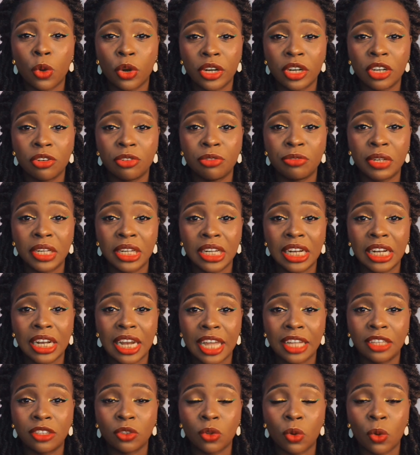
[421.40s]
order ring
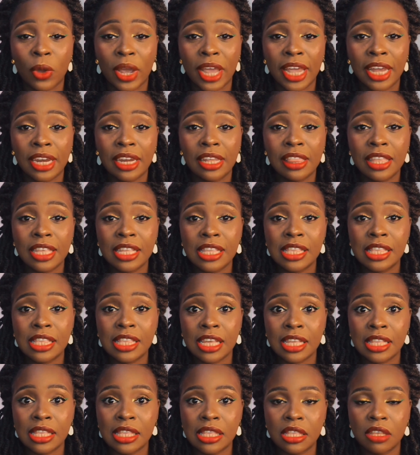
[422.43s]
lights or anything
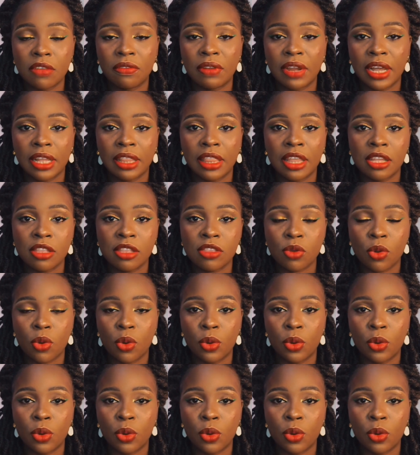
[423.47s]
sensitive like that